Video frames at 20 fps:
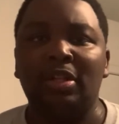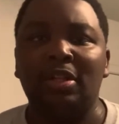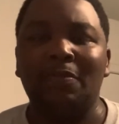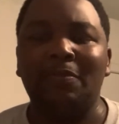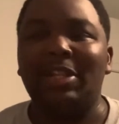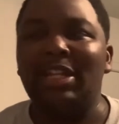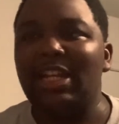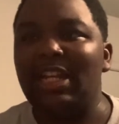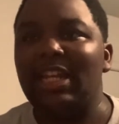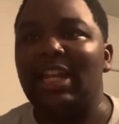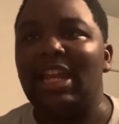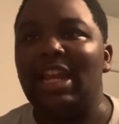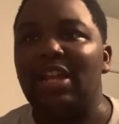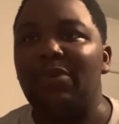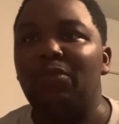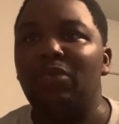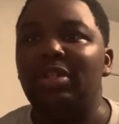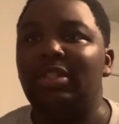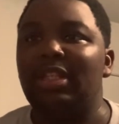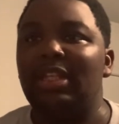But then again,
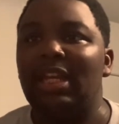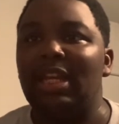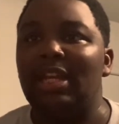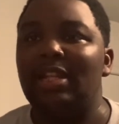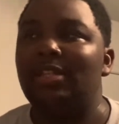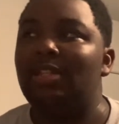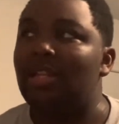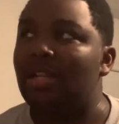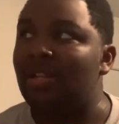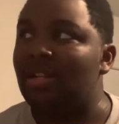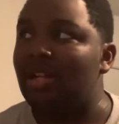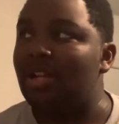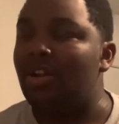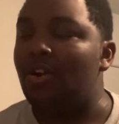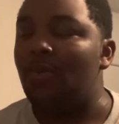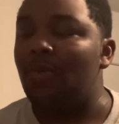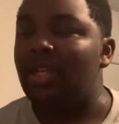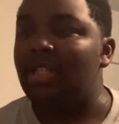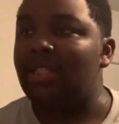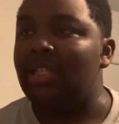once again, as I
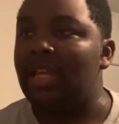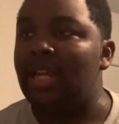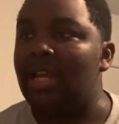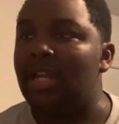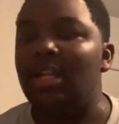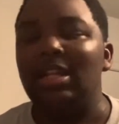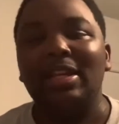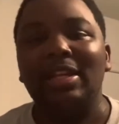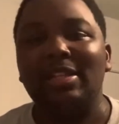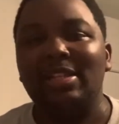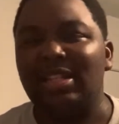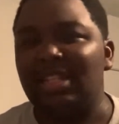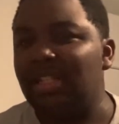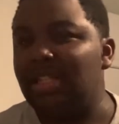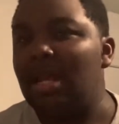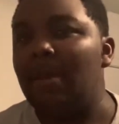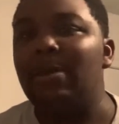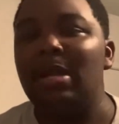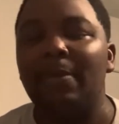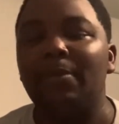always said, this is
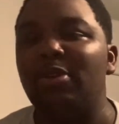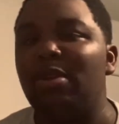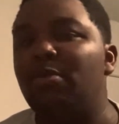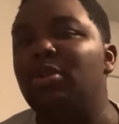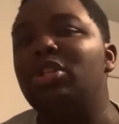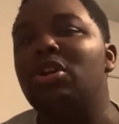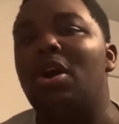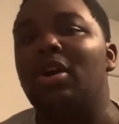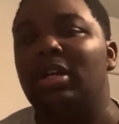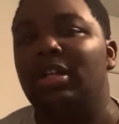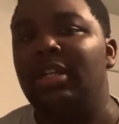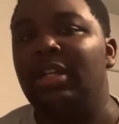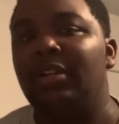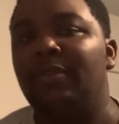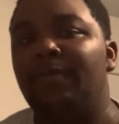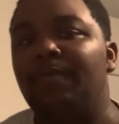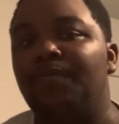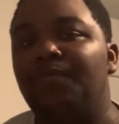WWE we're talking here.